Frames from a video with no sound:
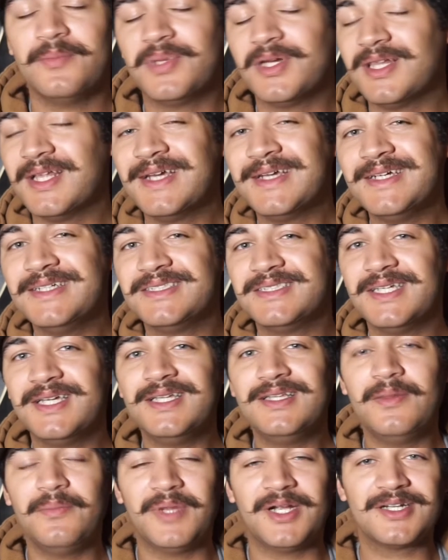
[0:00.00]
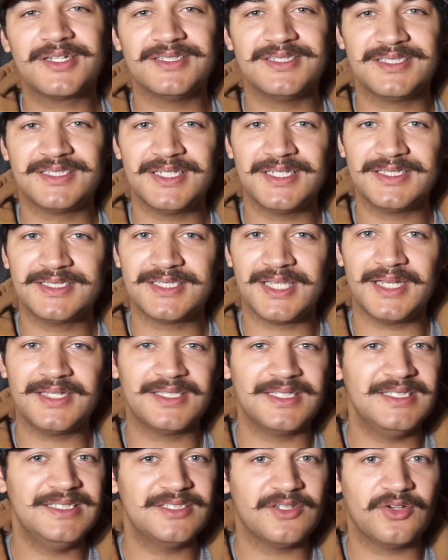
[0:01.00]
But like I said, Americans think that
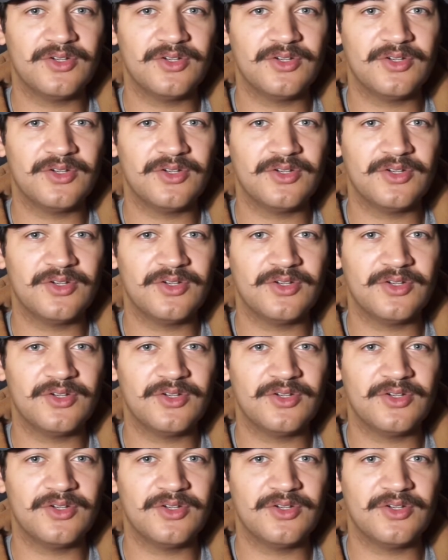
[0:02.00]
these